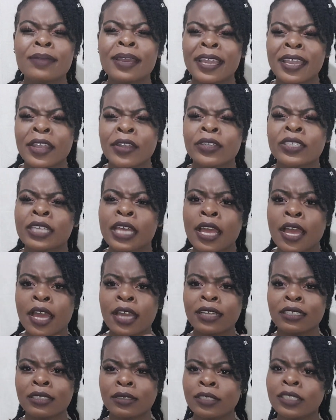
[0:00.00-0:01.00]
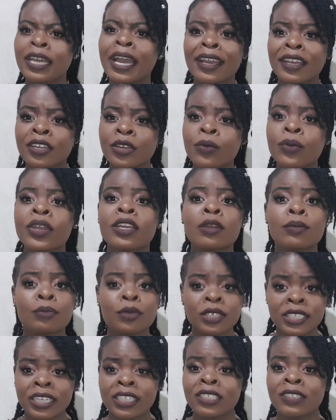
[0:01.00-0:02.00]
my hair is tied away in a
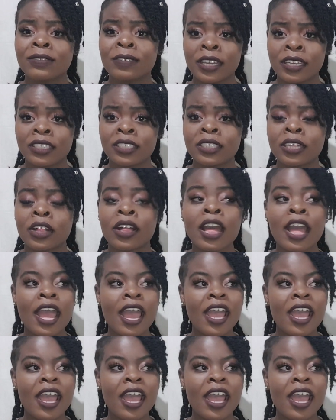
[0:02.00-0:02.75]
protective hairstyle.